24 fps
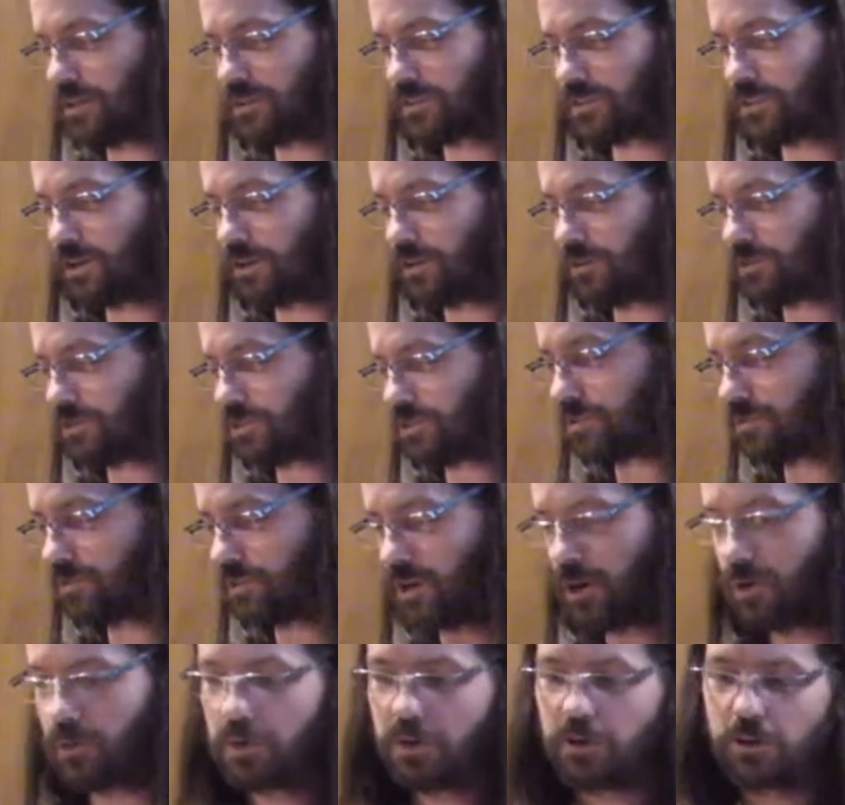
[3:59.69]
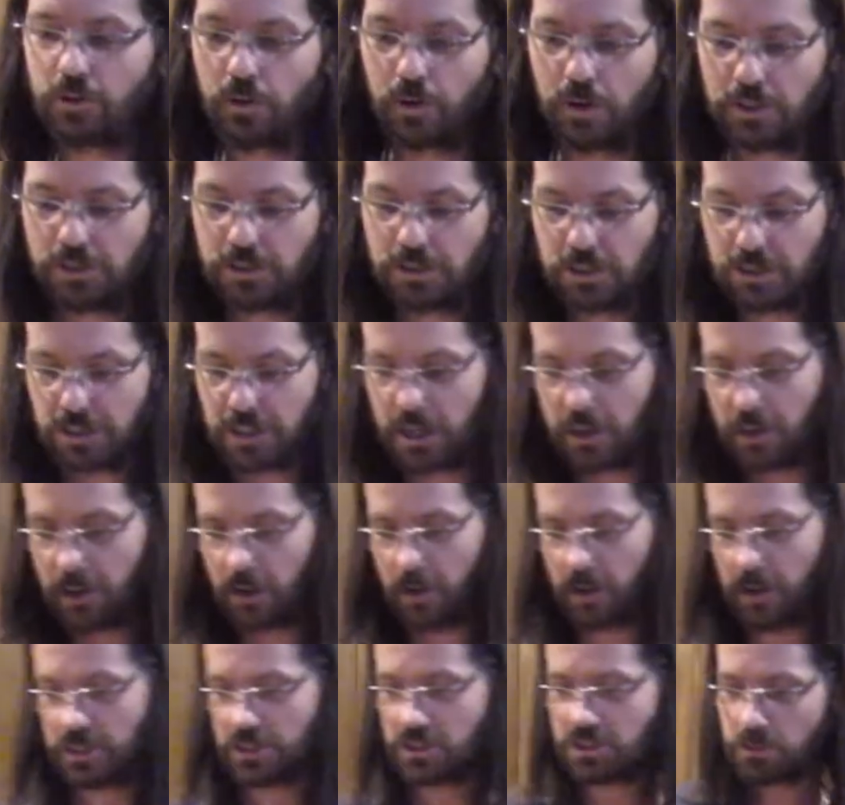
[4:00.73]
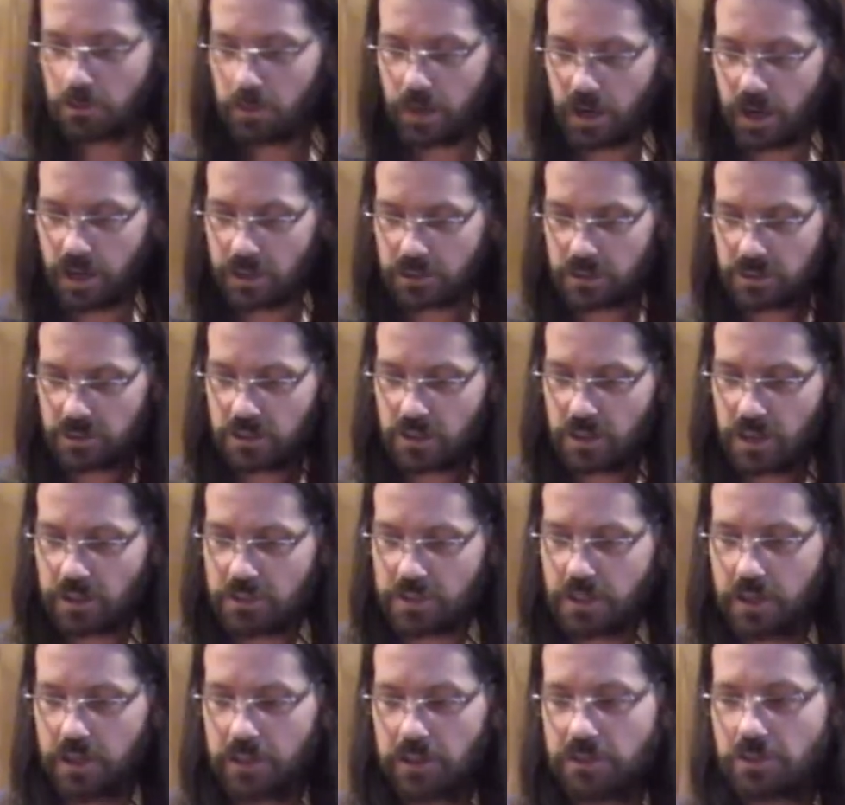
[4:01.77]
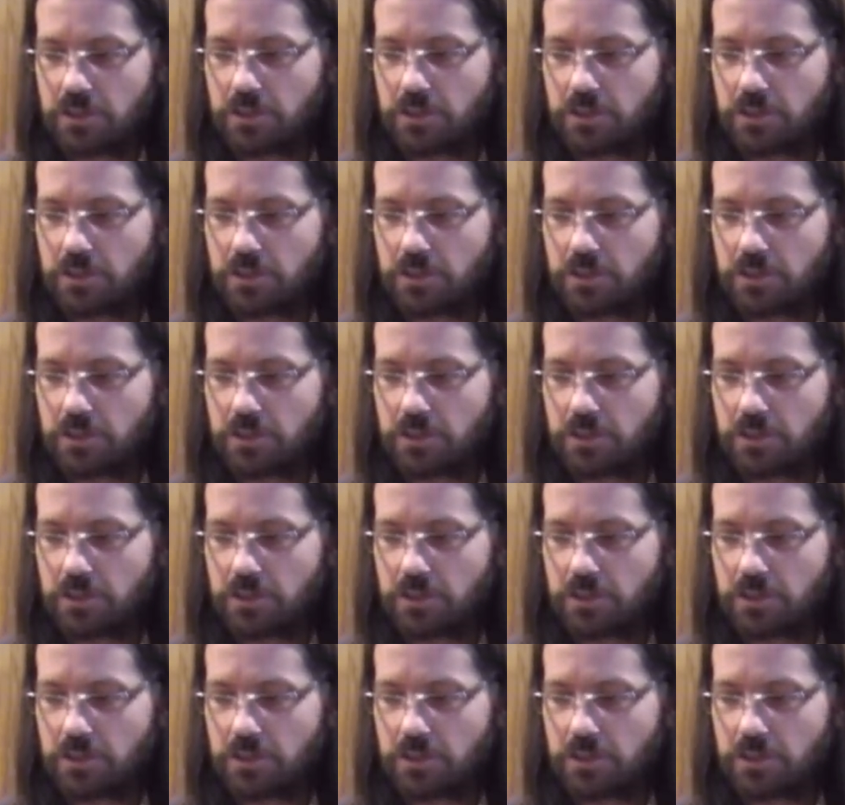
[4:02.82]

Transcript: So of all, we're going to set our Instapot to saute.